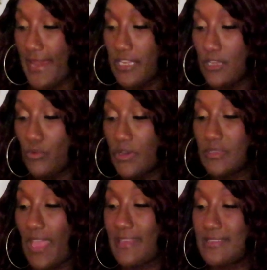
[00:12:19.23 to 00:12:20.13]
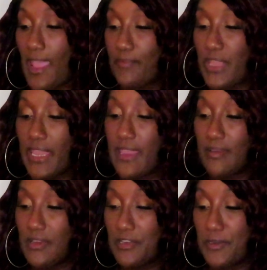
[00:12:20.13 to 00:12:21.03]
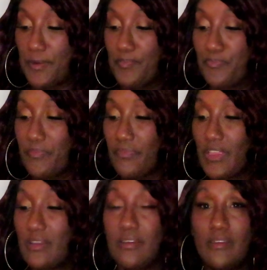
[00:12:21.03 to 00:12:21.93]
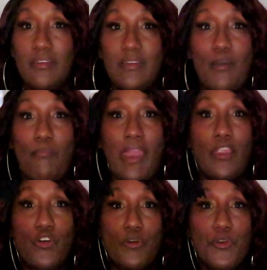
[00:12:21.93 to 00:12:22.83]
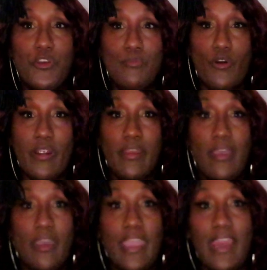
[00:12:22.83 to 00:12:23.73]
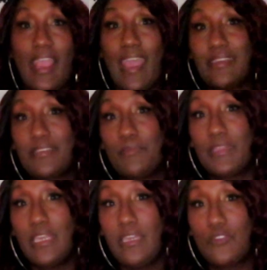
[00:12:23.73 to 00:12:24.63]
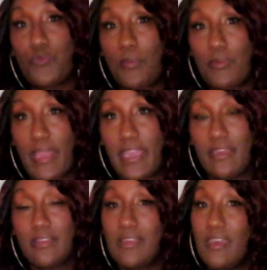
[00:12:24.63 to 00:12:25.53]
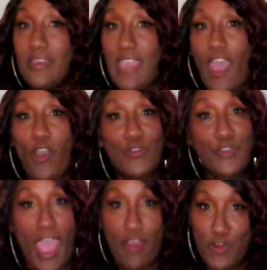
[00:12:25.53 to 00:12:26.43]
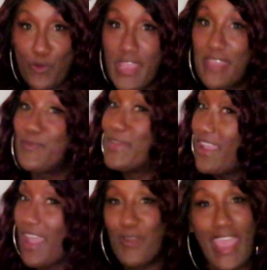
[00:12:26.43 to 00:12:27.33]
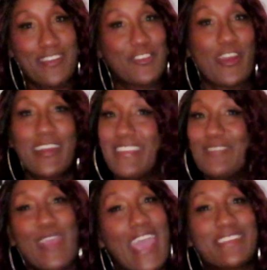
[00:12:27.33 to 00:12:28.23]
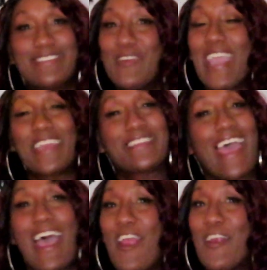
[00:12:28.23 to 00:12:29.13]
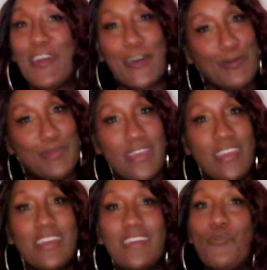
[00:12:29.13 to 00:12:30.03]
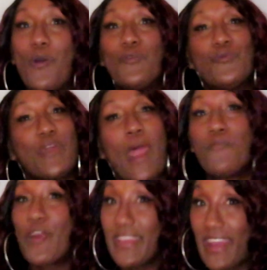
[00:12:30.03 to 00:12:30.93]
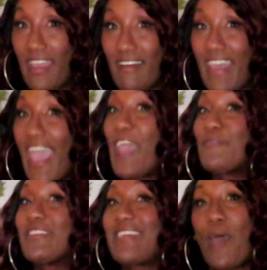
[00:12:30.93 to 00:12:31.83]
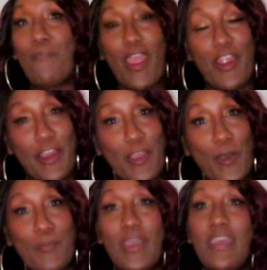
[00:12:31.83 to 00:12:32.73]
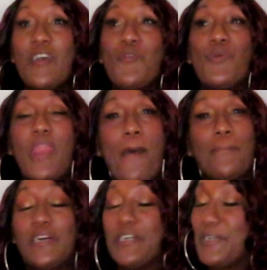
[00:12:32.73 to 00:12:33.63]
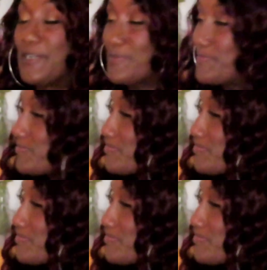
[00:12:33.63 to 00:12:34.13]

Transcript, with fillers: I did was I stopped at um, my local beauty mart and I got some of these rubber bands. Y'all, y'all know we we got we gotta turn it. We got to we gotta tie her up. Well, when I'm working out, I have to tie my hair up. When I'm uh,